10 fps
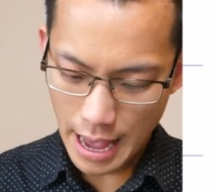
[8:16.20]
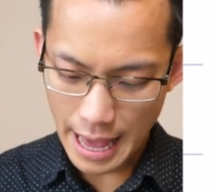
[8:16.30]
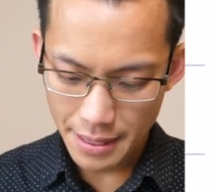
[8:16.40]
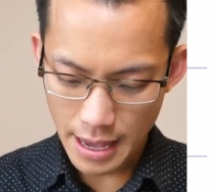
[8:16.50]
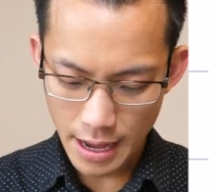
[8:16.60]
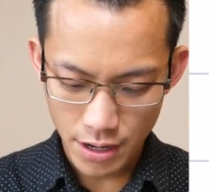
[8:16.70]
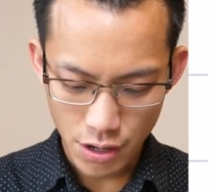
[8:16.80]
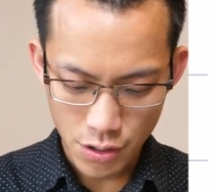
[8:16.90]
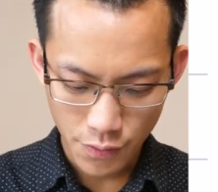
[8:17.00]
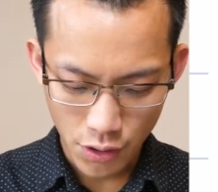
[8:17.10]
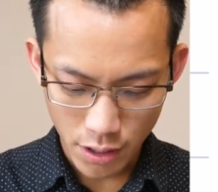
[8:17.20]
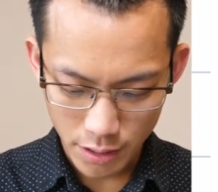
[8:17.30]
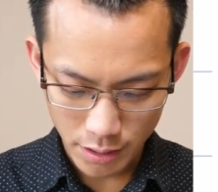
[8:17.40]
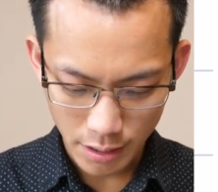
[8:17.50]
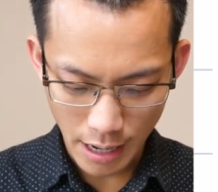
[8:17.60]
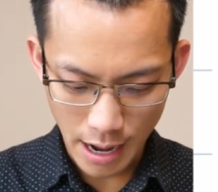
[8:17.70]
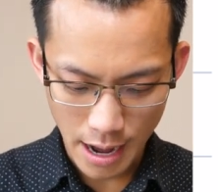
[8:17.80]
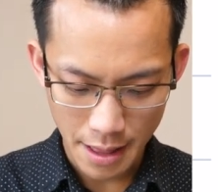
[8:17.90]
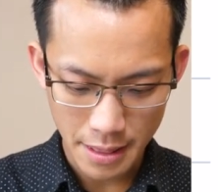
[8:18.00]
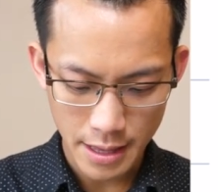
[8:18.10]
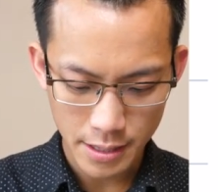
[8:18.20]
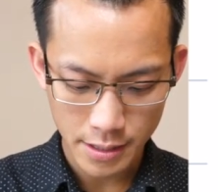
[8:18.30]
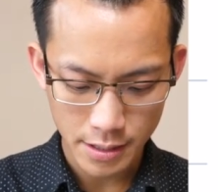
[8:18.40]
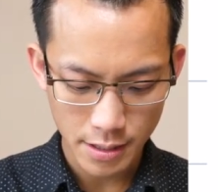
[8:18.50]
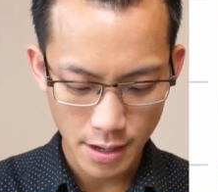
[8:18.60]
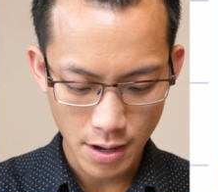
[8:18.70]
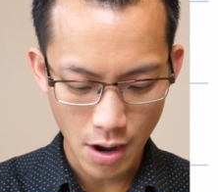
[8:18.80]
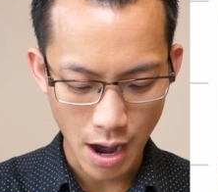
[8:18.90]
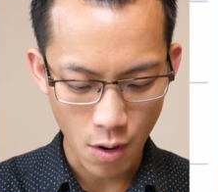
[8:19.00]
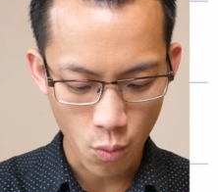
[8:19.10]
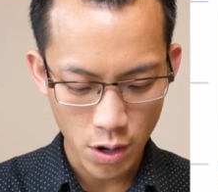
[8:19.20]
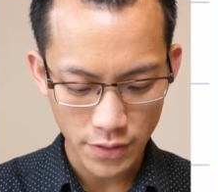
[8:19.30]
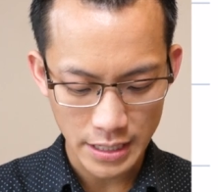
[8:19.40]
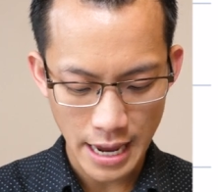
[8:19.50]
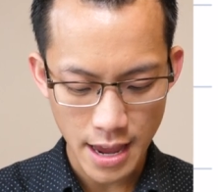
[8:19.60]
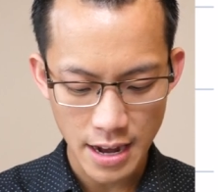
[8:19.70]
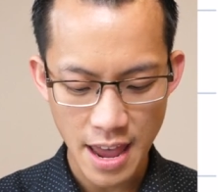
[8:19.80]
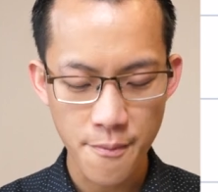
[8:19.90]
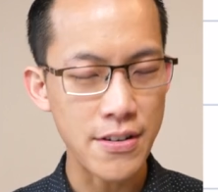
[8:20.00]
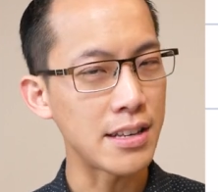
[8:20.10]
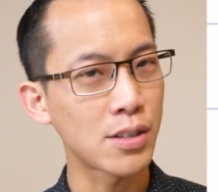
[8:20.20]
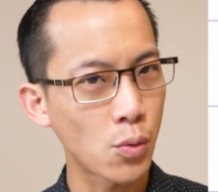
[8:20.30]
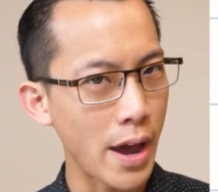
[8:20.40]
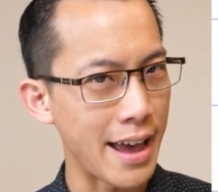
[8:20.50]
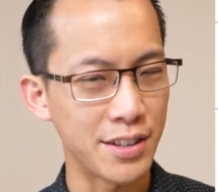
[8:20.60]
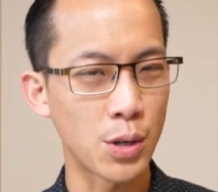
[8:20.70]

And then you've got uh, this uh, 1 over 10 mv squared.